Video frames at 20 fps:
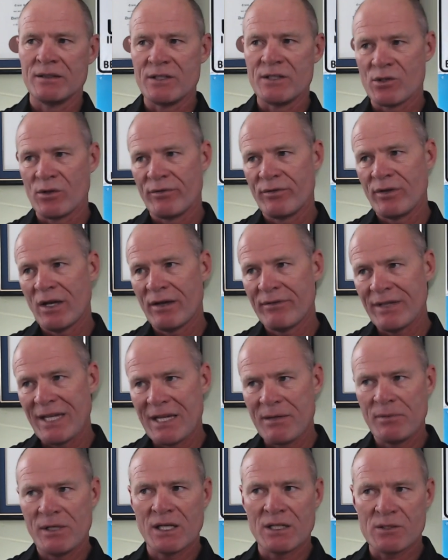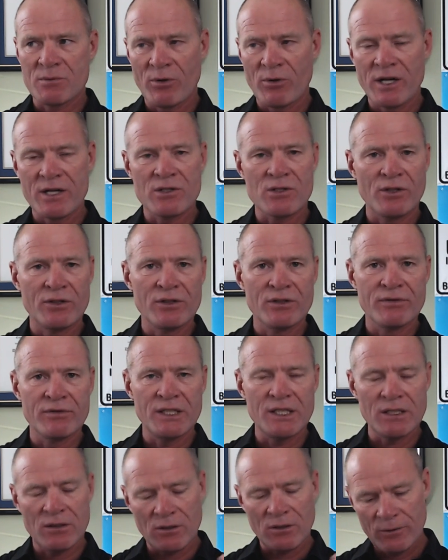So if you have ABS brakes on your
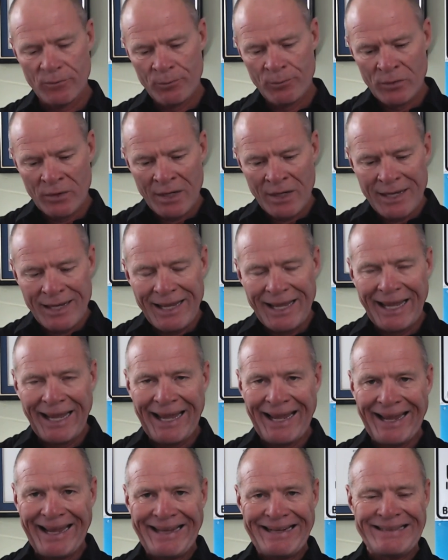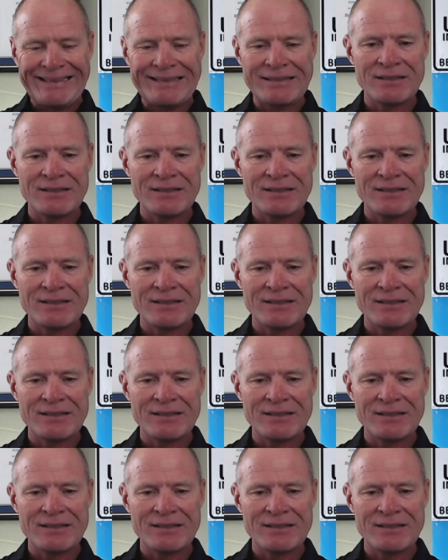vehicle and